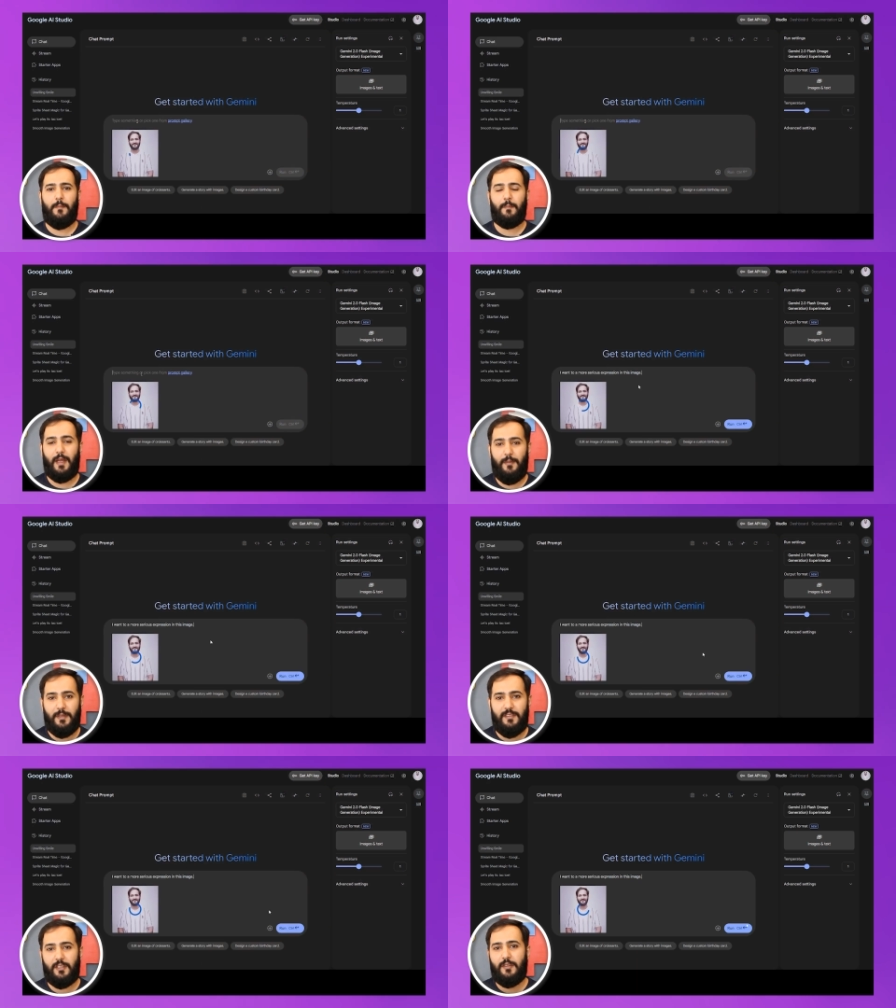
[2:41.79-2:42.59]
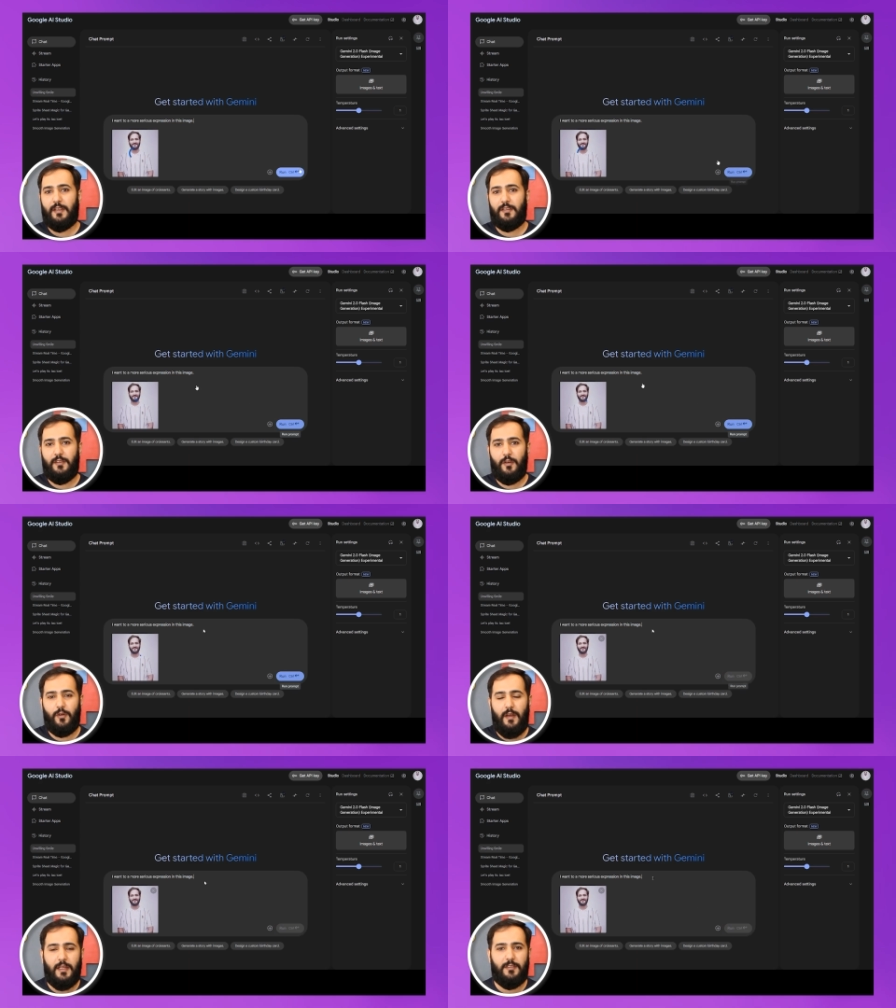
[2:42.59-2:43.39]
Make Me Serious
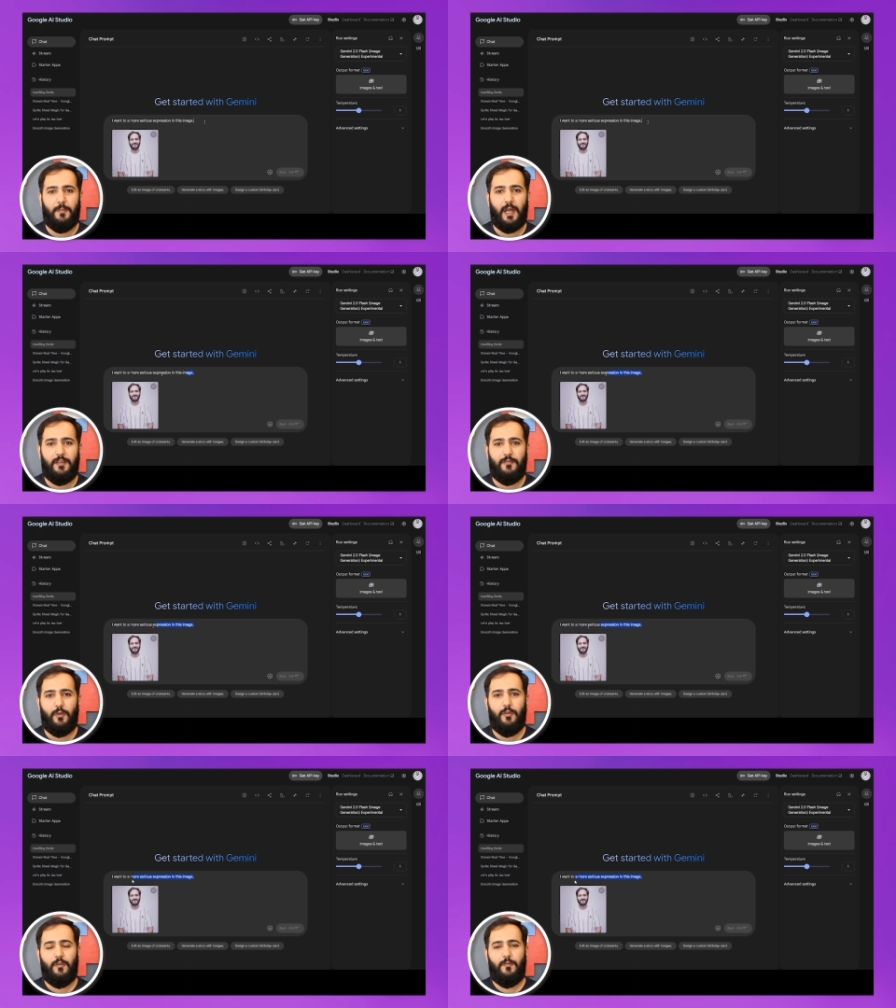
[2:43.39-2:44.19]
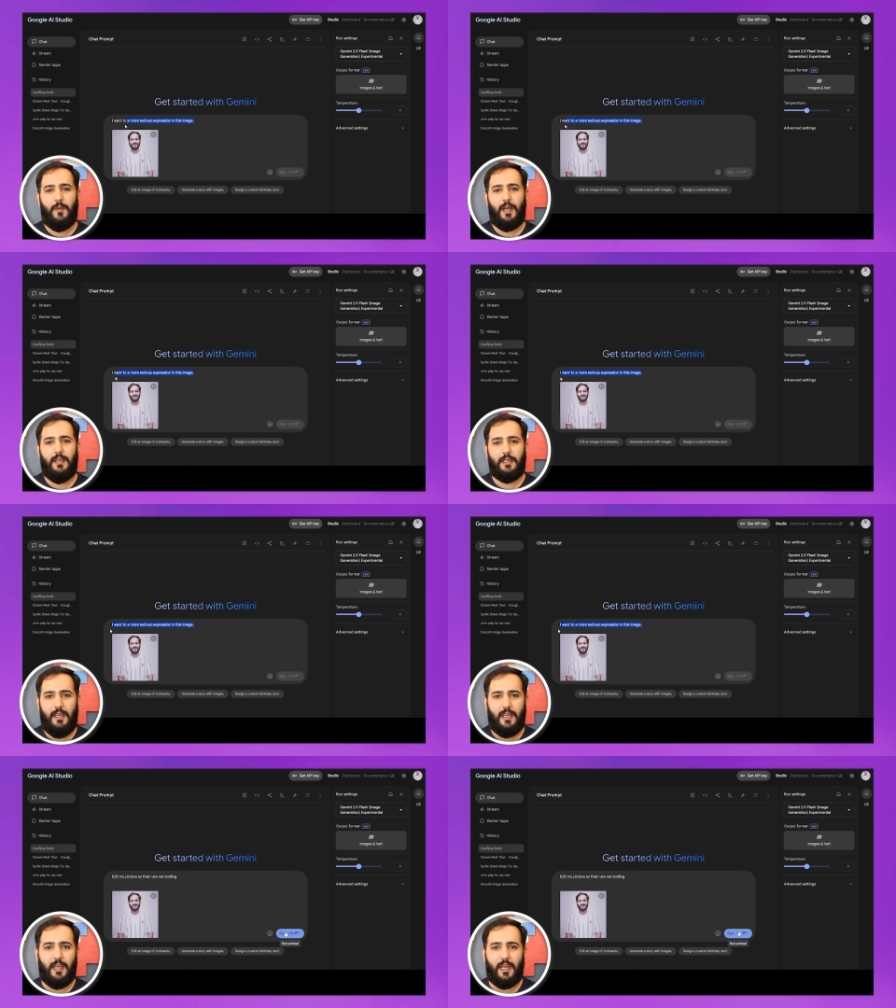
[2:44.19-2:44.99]
on a smiling photo of mine,
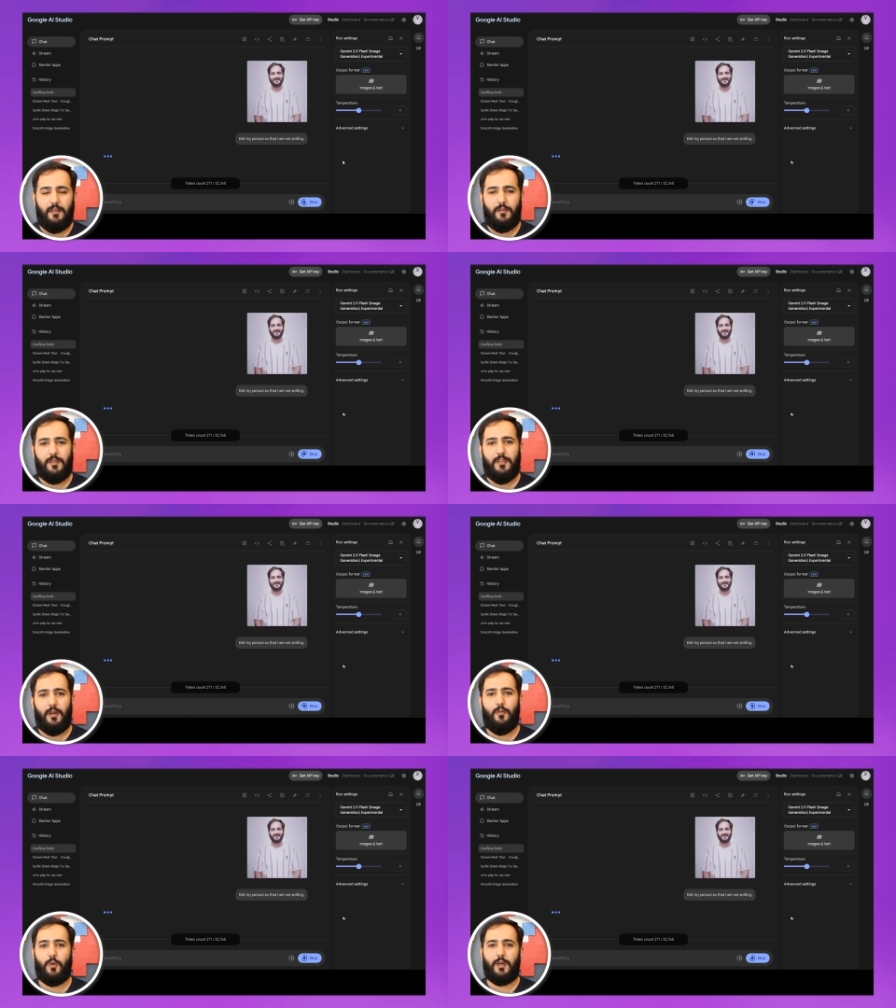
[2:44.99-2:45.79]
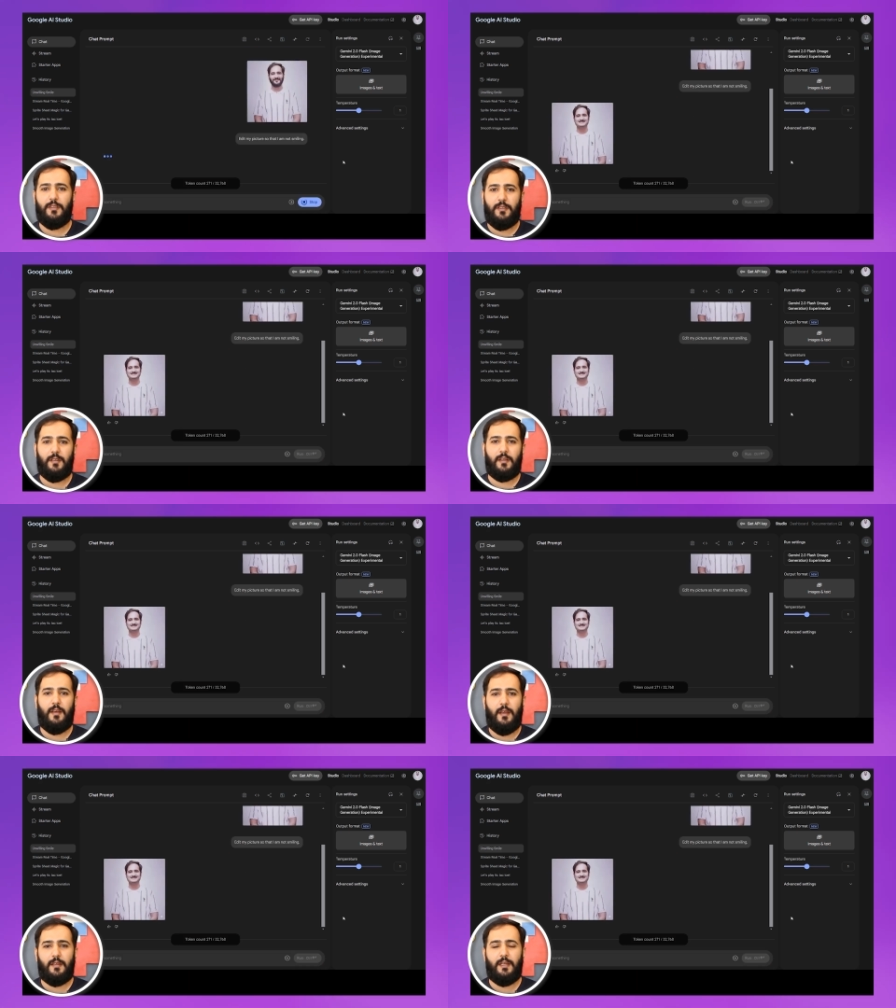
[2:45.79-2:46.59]
and the result was,
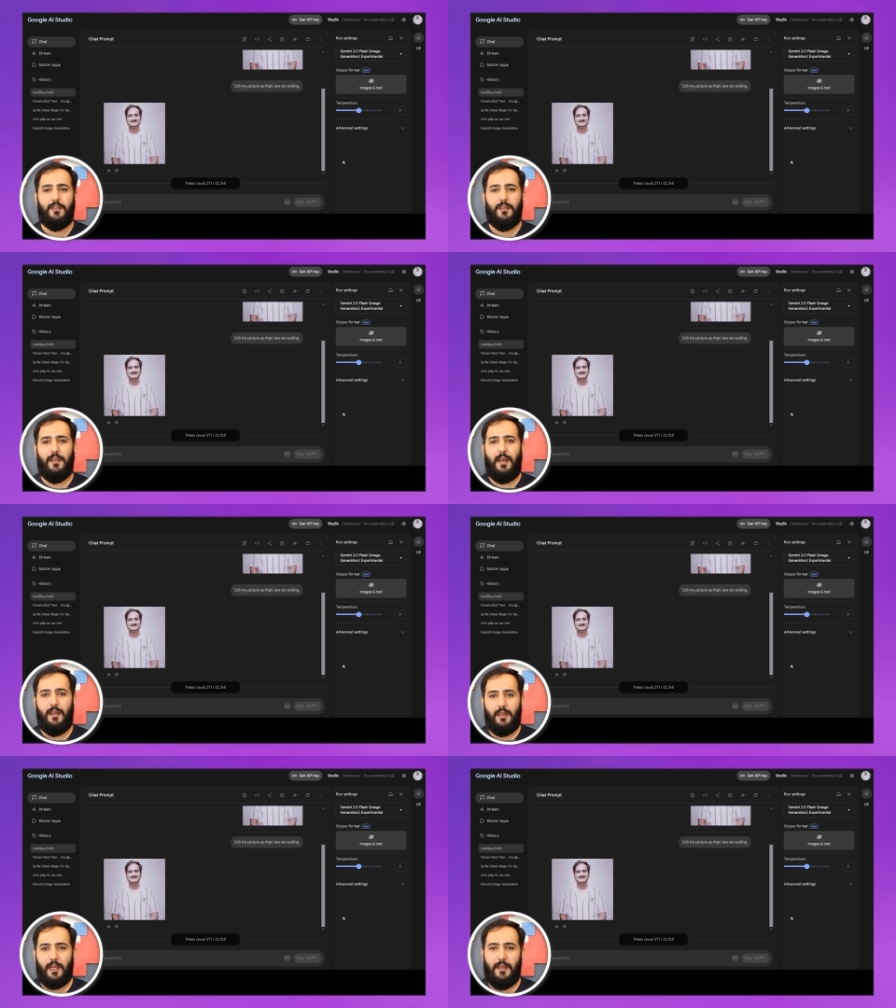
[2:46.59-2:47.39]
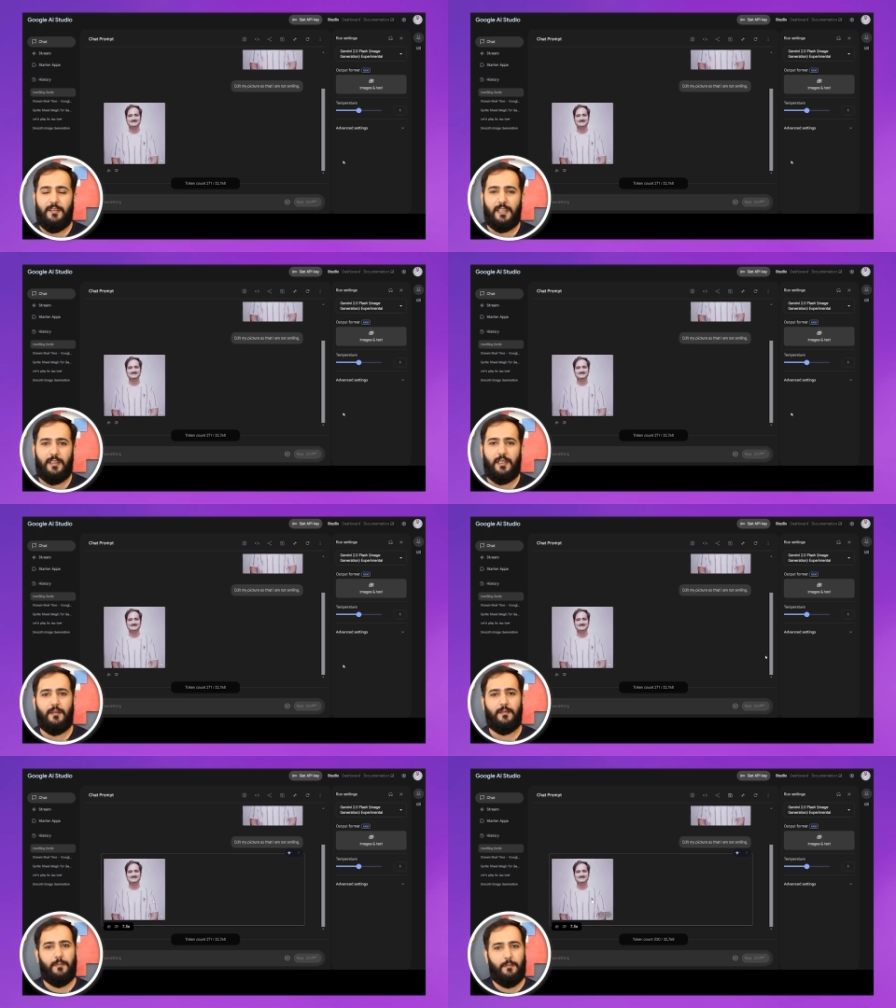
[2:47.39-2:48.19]
let's just say, unsettling.
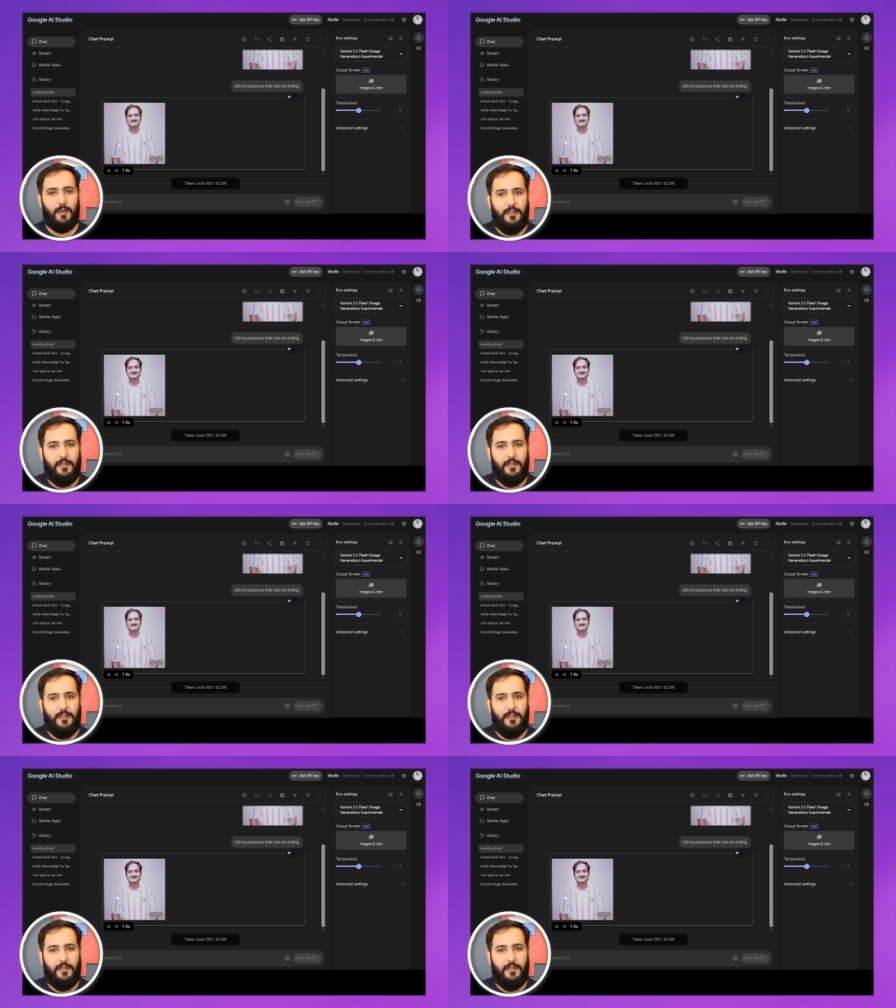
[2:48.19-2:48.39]
But